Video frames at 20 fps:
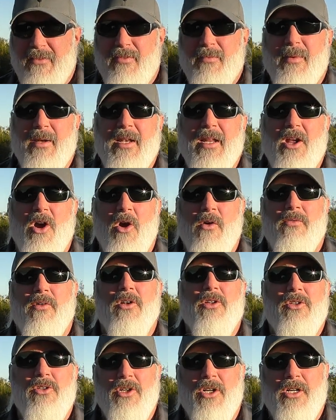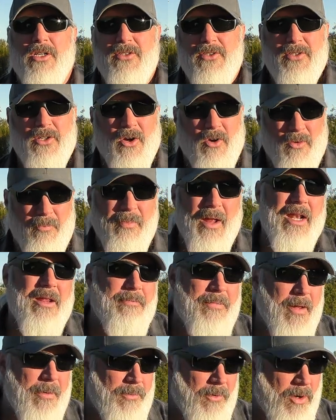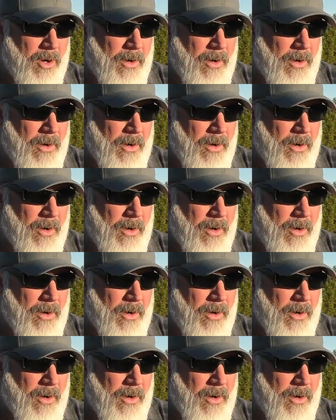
everybody overlooks, or many people